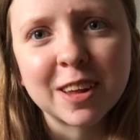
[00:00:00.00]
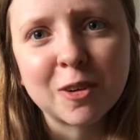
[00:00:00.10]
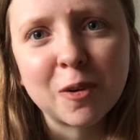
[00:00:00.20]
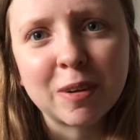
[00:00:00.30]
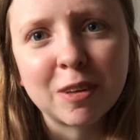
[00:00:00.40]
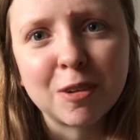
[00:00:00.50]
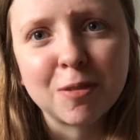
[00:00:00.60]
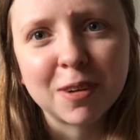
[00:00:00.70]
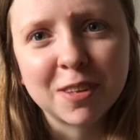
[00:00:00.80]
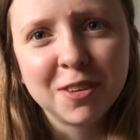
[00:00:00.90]
like quickly
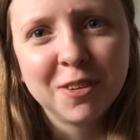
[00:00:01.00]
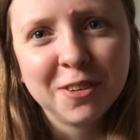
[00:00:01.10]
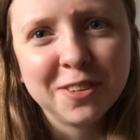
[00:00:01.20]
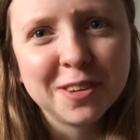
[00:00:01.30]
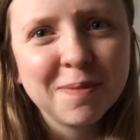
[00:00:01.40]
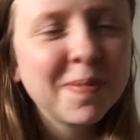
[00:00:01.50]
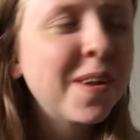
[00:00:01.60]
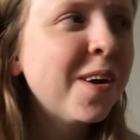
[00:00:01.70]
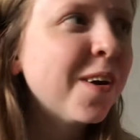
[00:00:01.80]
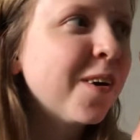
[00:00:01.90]
flick through them.
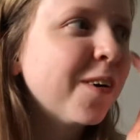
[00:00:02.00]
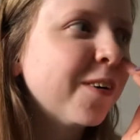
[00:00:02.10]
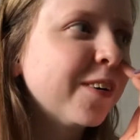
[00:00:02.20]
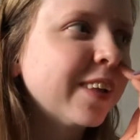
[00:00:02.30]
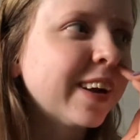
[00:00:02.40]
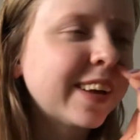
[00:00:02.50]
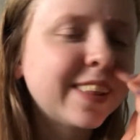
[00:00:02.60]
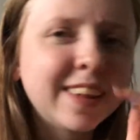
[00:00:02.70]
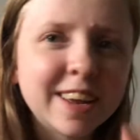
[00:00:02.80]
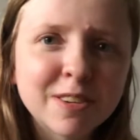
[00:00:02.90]
Or like
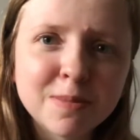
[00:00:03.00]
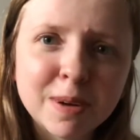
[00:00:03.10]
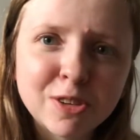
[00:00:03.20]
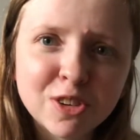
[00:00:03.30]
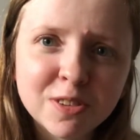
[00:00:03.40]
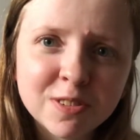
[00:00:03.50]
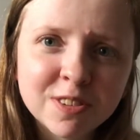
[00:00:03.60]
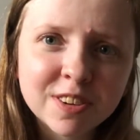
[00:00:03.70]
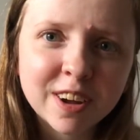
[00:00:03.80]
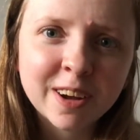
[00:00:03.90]
at the end of my
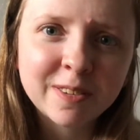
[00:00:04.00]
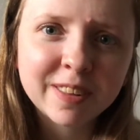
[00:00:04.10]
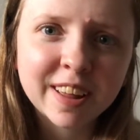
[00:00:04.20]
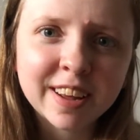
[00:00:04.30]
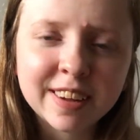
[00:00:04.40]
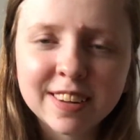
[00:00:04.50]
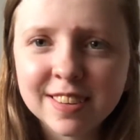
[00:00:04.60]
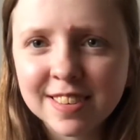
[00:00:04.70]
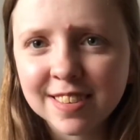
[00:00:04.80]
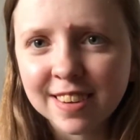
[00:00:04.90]
shift, I would like
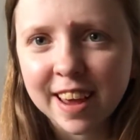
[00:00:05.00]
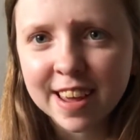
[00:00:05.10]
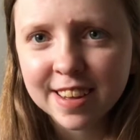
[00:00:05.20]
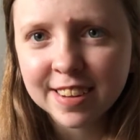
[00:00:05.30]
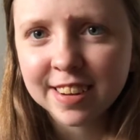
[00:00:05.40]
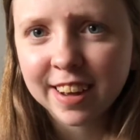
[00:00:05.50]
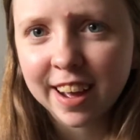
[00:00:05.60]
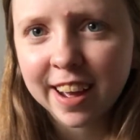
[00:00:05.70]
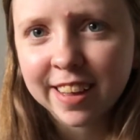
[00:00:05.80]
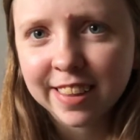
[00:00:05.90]
stay
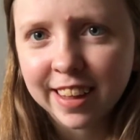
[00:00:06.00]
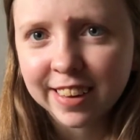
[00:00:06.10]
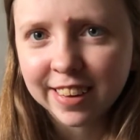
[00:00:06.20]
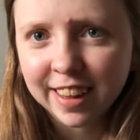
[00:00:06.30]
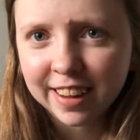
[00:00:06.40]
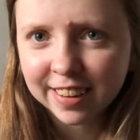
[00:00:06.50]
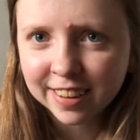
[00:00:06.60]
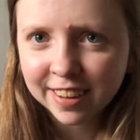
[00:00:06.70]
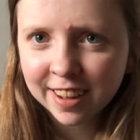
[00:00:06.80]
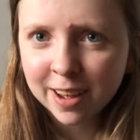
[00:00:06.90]
and then like
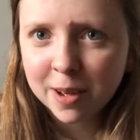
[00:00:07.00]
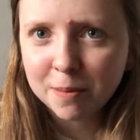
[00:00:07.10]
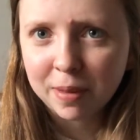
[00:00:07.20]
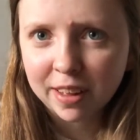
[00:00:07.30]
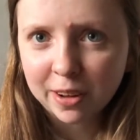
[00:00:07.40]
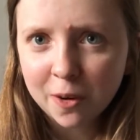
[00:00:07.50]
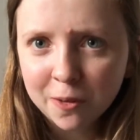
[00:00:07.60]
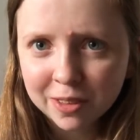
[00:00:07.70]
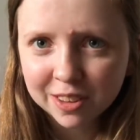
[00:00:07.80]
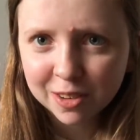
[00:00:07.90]
be like,
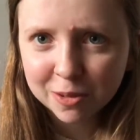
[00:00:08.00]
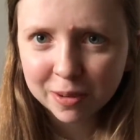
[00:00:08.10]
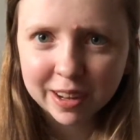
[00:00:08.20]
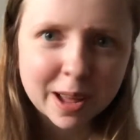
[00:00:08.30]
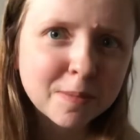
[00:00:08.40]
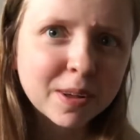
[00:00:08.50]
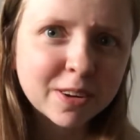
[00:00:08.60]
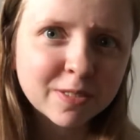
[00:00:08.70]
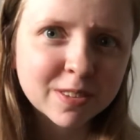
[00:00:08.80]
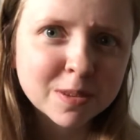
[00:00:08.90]
oh, this new one came in
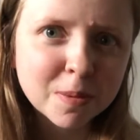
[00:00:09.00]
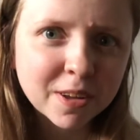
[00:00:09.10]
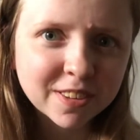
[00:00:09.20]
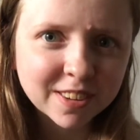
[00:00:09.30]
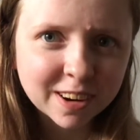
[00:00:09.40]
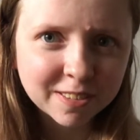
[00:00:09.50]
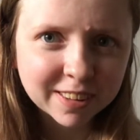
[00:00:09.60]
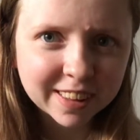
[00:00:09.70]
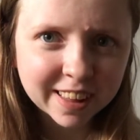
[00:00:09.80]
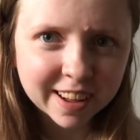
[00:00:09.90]
of this person I
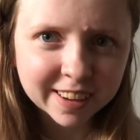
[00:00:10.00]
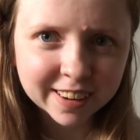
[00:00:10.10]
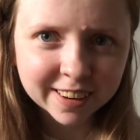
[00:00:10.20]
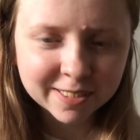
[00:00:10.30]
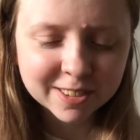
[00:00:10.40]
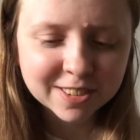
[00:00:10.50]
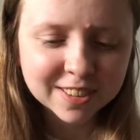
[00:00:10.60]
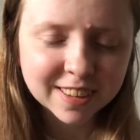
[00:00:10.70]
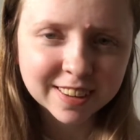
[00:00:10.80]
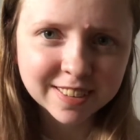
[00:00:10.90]
really like, and I would
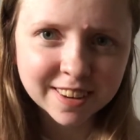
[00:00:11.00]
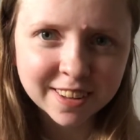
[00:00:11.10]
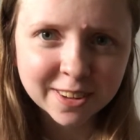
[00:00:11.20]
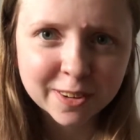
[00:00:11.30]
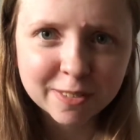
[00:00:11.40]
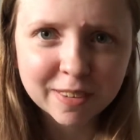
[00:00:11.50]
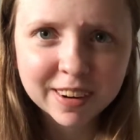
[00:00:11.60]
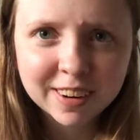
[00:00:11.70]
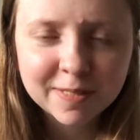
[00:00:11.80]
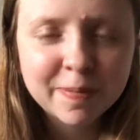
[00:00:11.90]
just like stand there and
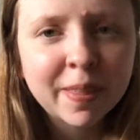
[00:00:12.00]
read it.